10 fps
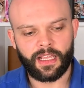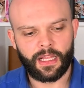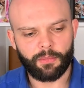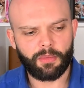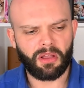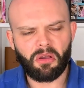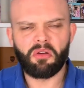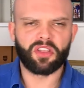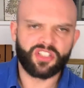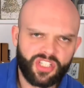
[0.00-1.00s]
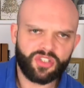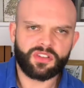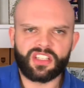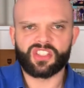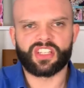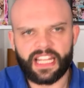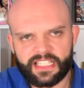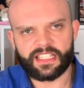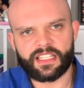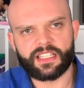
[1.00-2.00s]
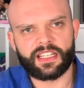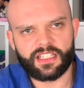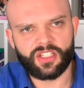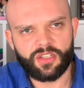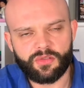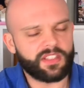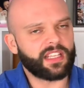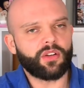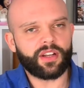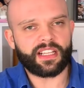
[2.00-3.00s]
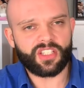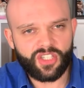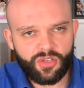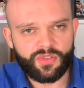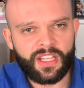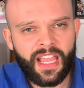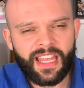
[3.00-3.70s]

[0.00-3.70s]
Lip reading: People are like, oh, you're just using your genetics as an excuse. They're not an excuse.